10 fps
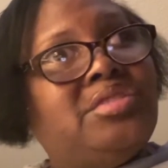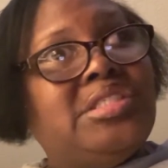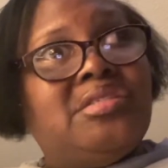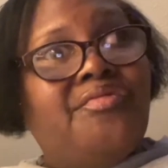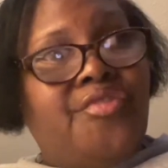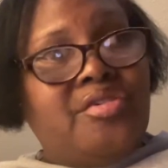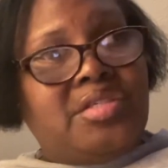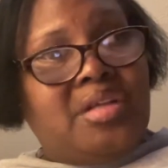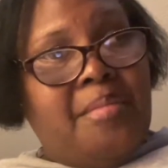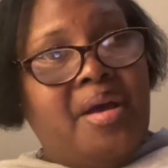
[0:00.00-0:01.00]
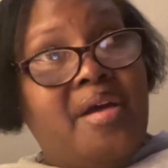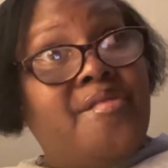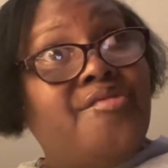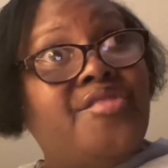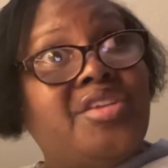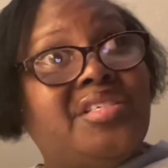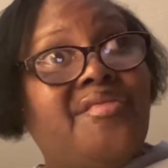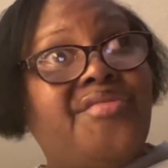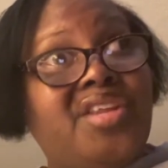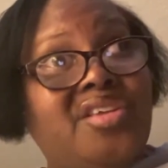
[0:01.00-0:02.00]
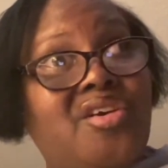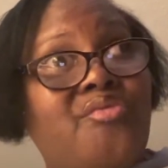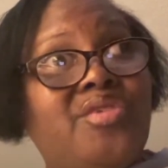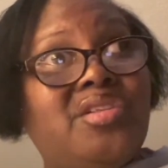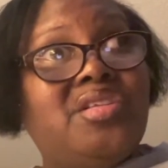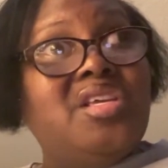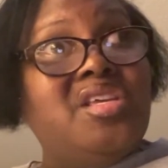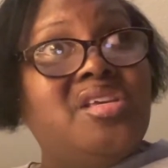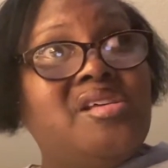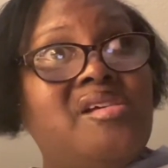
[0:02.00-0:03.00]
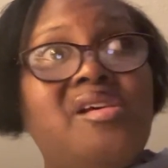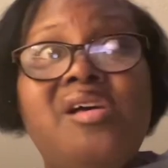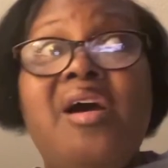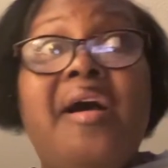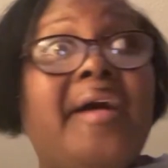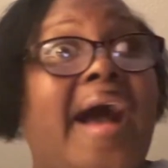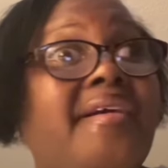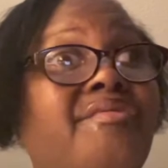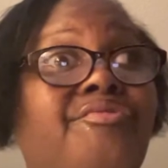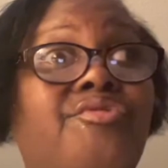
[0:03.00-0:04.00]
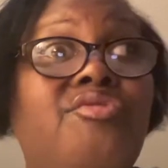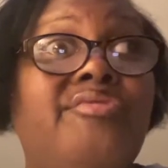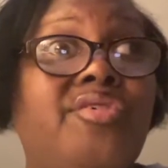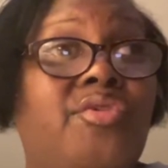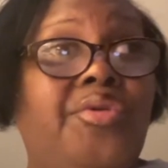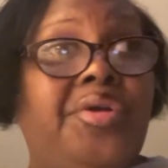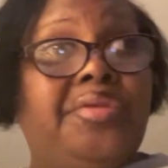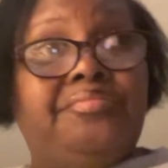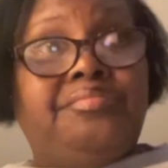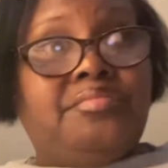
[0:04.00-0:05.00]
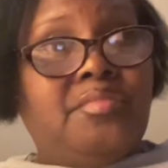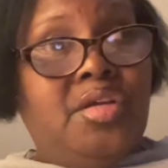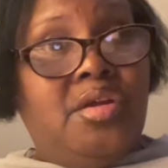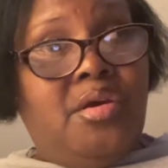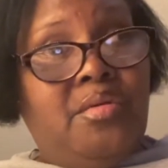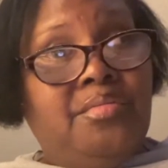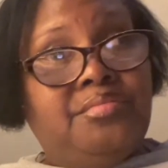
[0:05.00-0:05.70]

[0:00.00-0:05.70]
This is the first time I ever finished a video with eating. I get full real quick, you know?